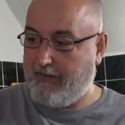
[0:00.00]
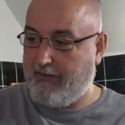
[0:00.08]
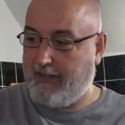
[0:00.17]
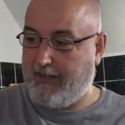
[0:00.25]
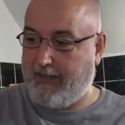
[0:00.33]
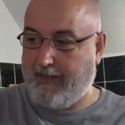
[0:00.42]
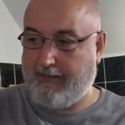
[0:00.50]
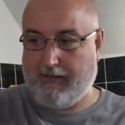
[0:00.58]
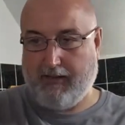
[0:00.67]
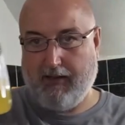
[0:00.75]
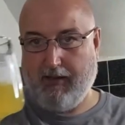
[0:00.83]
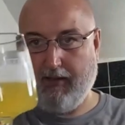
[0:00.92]
It really
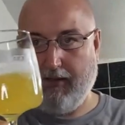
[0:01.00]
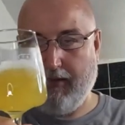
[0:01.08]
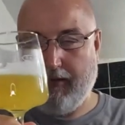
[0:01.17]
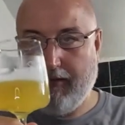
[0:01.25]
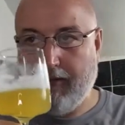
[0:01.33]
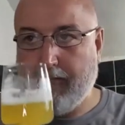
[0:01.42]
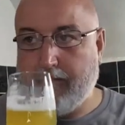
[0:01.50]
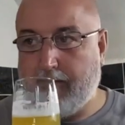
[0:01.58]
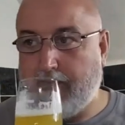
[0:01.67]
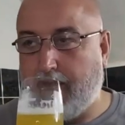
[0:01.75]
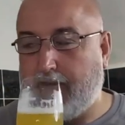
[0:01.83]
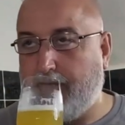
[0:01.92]
is.
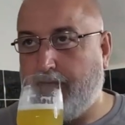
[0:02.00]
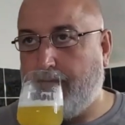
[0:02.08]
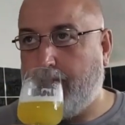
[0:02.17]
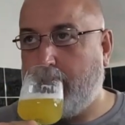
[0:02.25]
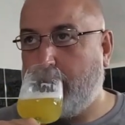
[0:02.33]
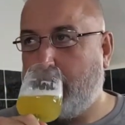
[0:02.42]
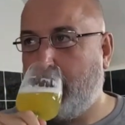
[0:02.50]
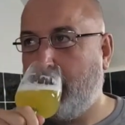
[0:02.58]
Let's have another.